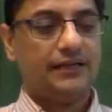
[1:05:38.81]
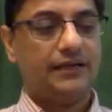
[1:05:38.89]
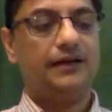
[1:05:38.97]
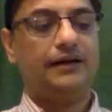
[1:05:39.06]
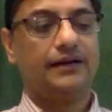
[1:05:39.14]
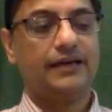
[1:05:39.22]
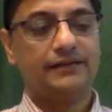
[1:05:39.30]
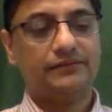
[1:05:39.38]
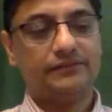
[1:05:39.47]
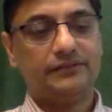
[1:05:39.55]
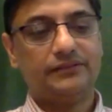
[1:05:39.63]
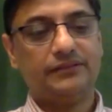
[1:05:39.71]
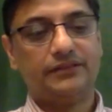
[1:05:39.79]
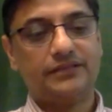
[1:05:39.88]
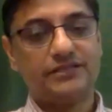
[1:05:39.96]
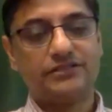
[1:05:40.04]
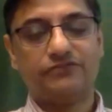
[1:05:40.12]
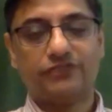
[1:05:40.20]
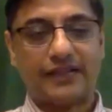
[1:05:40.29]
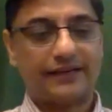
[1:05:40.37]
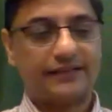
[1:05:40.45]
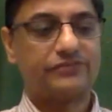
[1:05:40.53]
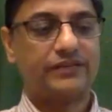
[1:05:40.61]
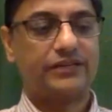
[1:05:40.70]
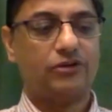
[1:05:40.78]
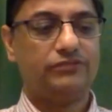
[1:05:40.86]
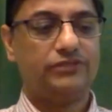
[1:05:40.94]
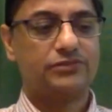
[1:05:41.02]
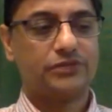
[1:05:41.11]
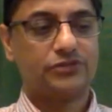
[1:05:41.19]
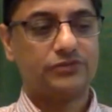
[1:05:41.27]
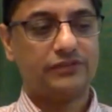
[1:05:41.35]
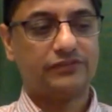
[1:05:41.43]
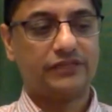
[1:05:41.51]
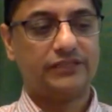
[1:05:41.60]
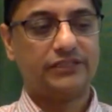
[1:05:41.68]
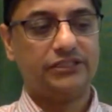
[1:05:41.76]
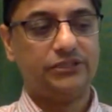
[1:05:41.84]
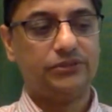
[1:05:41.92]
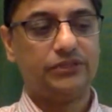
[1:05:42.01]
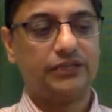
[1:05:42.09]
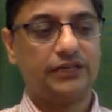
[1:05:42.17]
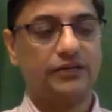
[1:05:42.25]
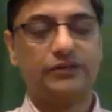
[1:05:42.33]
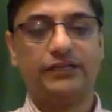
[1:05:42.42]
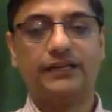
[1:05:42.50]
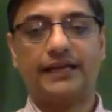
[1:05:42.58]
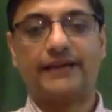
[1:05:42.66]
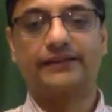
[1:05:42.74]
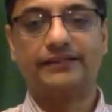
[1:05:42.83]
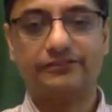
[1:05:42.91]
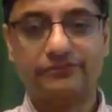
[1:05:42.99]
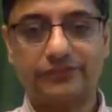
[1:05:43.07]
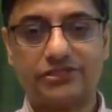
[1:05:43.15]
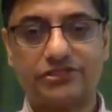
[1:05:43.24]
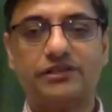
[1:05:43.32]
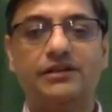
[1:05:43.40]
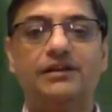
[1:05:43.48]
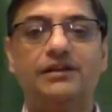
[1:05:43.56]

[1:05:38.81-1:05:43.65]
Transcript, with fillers: Uh, again, the reason for that is very obvious because we have continued a colonial narrative which